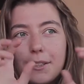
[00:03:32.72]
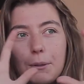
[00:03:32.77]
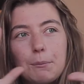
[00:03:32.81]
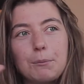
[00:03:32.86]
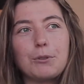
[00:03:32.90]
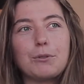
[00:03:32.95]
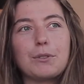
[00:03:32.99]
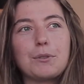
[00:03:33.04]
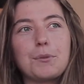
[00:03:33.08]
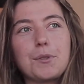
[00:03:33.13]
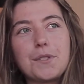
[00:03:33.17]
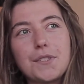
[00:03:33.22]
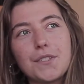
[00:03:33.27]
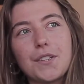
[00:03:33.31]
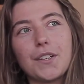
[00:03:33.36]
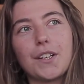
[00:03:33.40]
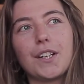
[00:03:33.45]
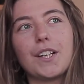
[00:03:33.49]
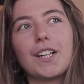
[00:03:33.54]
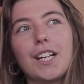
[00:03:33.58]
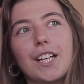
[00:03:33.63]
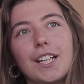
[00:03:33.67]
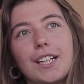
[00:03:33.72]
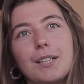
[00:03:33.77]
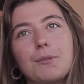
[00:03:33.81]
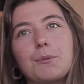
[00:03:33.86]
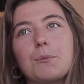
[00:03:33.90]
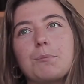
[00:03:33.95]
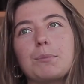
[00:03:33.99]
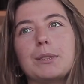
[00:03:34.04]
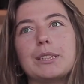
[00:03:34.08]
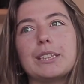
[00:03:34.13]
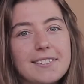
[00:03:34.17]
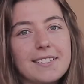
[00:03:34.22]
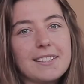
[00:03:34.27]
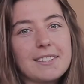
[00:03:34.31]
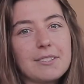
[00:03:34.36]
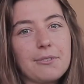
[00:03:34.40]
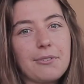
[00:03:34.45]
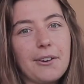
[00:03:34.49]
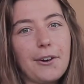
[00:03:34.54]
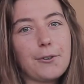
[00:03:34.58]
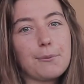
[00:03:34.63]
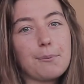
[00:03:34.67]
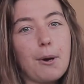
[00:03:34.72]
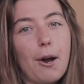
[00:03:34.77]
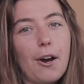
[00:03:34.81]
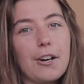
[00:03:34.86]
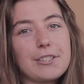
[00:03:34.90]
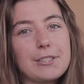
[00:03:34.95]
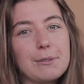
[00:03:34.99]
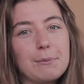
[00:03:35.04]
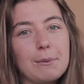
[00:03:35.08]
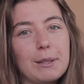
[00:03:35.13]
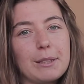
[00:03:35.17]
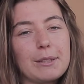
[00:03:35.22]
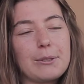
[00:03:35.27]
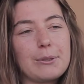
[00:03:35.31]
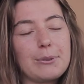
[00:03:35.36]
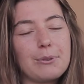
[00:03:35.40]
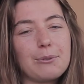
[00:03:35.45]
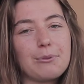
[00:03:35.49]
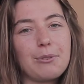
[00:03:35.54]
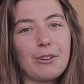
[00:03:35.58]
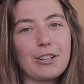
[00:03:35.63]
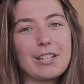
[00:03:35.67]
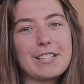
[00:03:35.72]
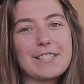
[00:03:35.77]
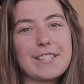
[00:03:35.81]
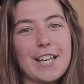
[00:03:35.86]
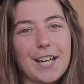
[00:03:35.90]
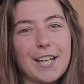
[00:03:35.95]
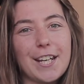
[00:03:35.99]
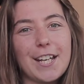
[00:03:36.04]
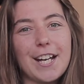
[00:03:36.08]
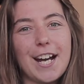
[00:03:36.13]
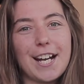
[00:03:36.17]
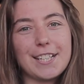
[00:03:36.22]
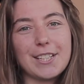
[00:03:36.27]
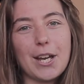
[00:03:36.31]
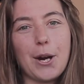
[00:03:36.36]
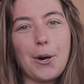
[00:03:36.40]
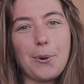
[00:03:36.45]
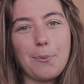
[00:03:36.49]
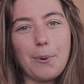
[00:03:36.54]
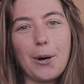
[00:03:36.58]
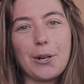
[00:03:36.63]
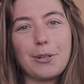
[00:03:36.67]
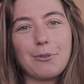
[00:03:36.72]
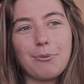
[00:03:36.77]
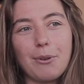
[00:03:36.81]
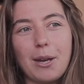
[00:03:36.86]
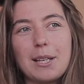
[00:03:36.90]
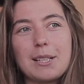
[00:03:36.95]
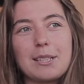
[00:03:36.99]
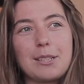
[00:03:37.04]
the movie would start, and it would be scenes of Harry Potter to make you very excited as a Harry Potter fan,